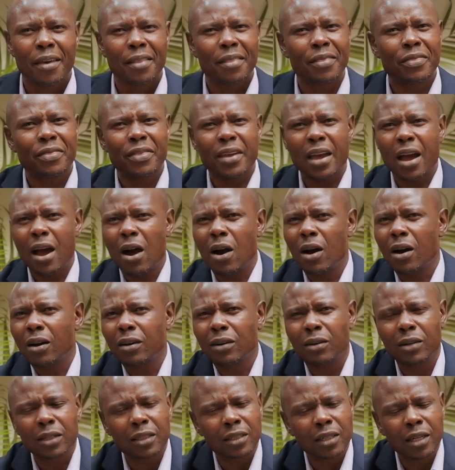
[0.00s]
there,
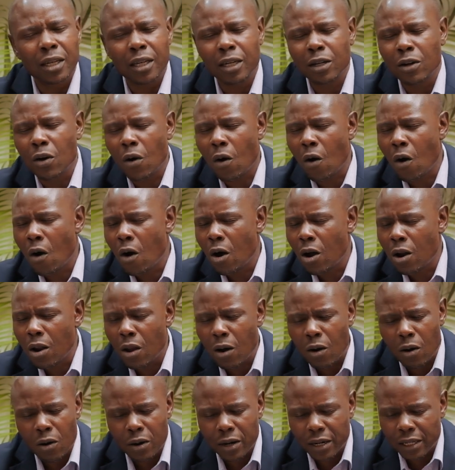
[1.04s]
in all
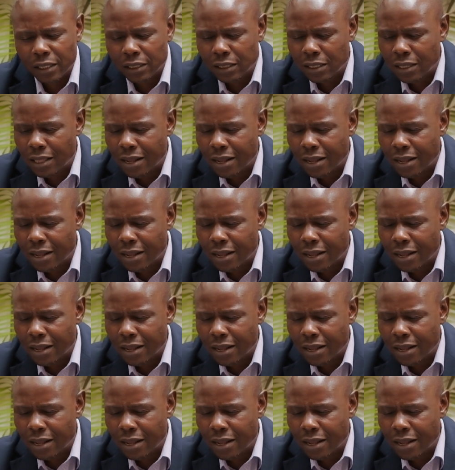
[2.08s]
honesty,